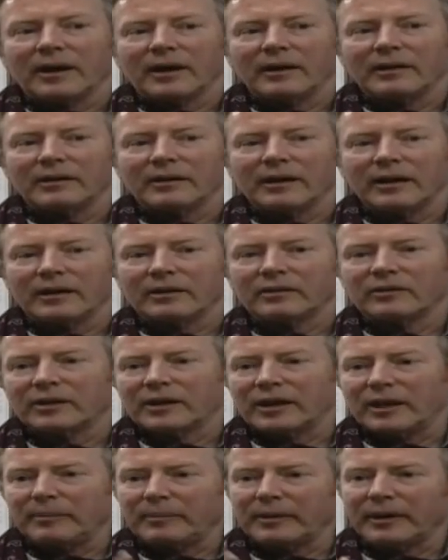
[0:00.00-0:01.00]
I like to
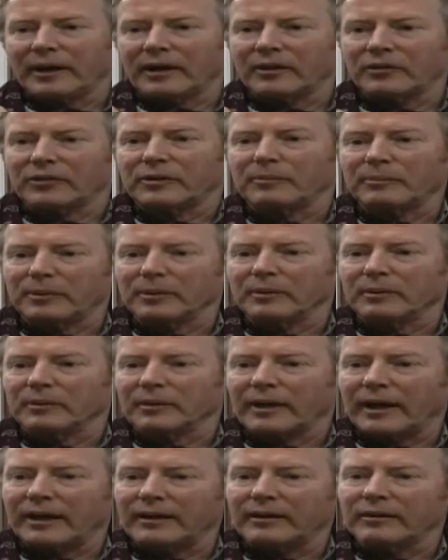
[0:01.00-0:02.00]
keep it as
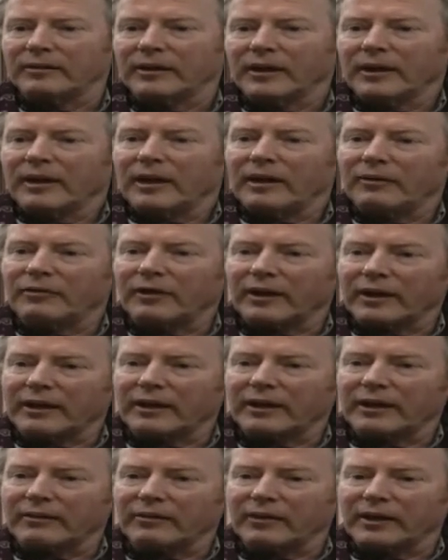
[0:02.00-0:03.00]
simple and as if I
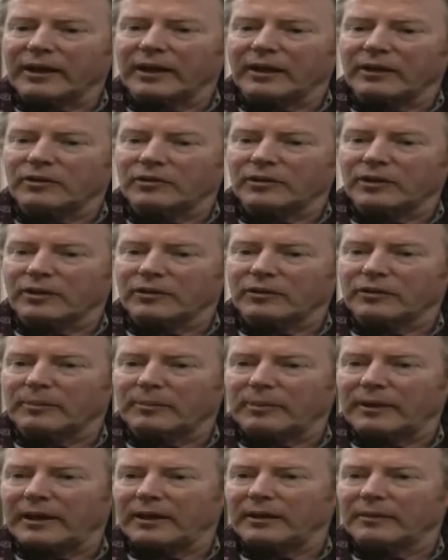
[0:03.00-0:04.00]
get the chance to
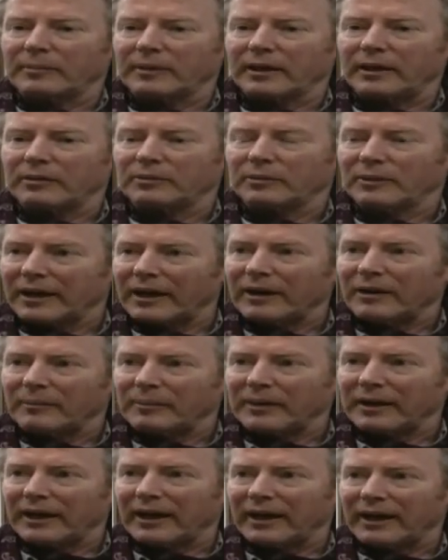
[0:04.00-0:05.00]
play in a place without a
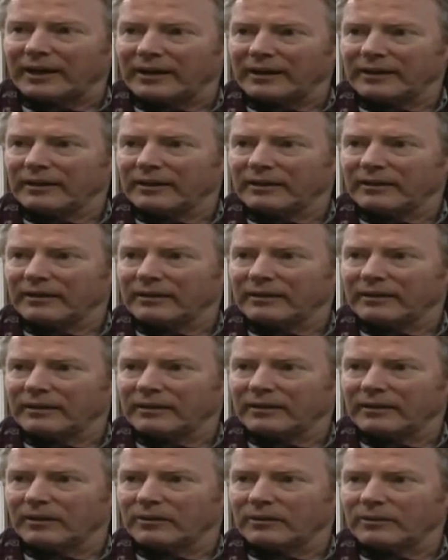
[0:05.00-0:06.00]
PA,
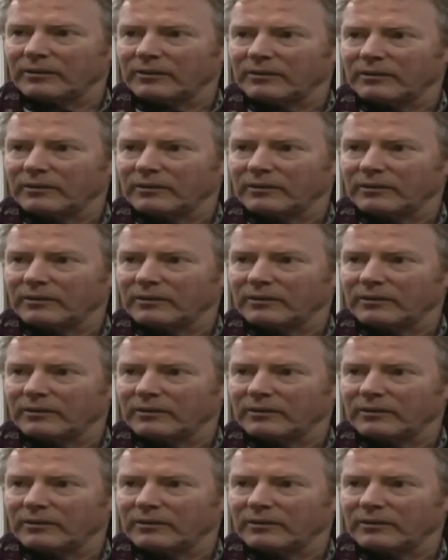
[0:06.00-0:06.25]
you know,